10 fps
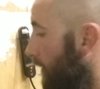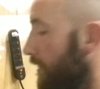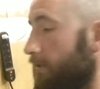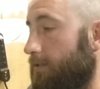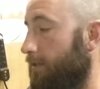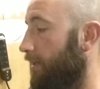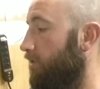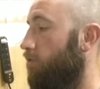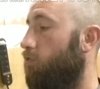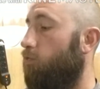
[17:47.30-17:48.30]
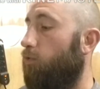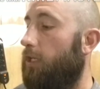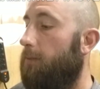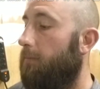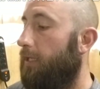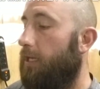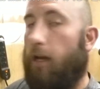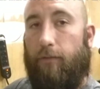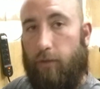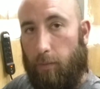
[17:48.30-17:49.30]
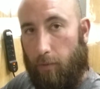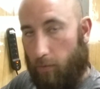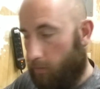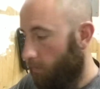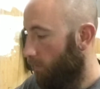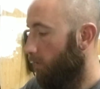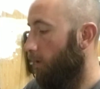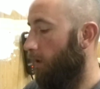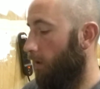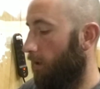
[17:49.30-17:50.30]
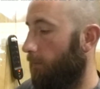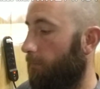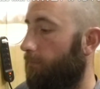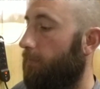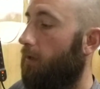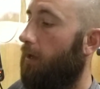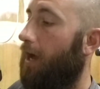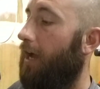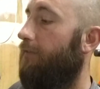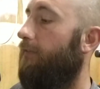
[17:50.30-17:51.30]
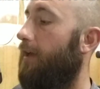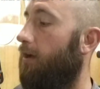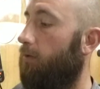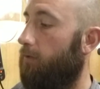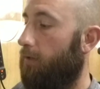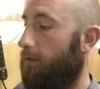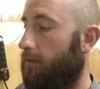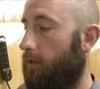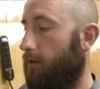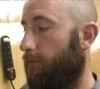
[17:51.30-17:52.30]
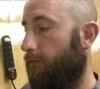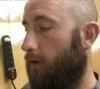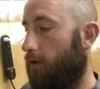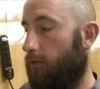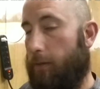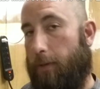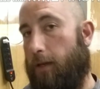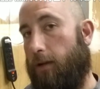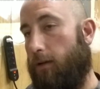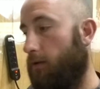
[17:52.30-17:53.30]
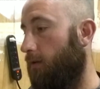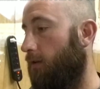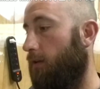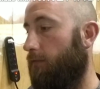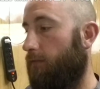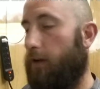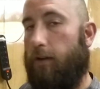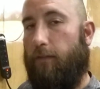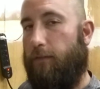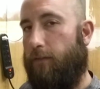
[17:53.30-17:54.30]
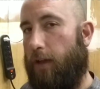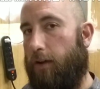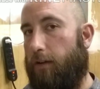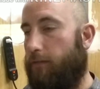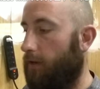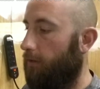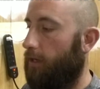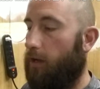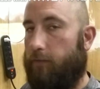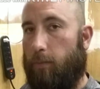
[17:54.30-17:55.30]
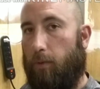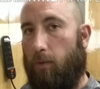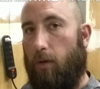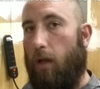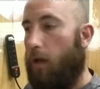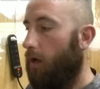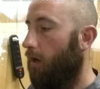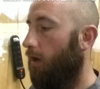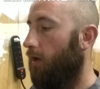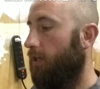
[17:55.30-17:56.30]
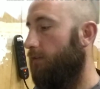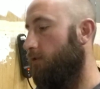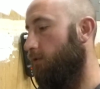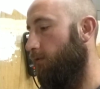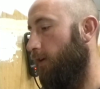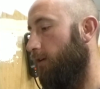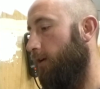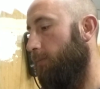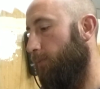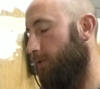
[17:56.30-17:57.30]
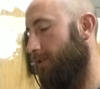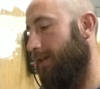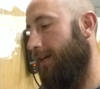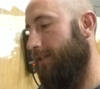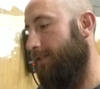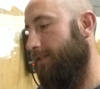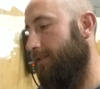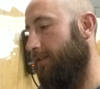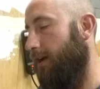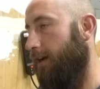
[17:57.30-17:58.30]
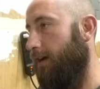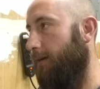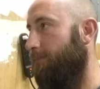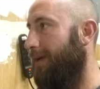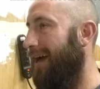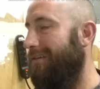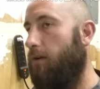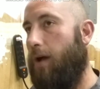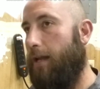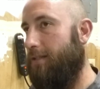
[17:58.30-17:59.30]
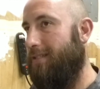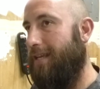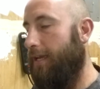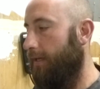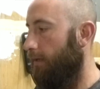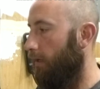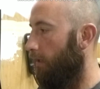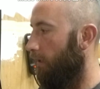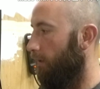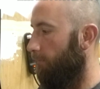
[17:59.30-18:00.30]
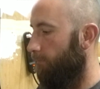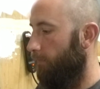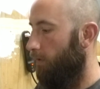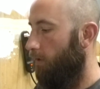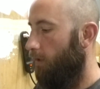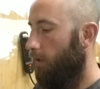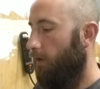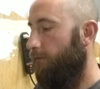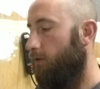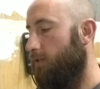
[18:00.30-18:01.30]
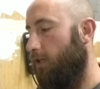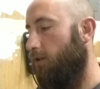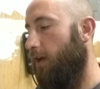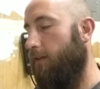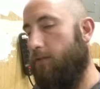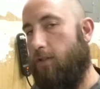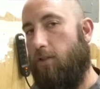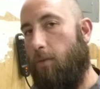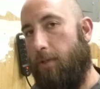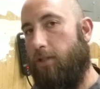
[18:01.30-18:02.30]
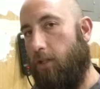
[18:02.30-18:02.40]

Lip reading: It is extremely comfortable. I found the front grip here very, very, very comfortable. It gives you very precise, I don't know how to say it. It feels like you have so much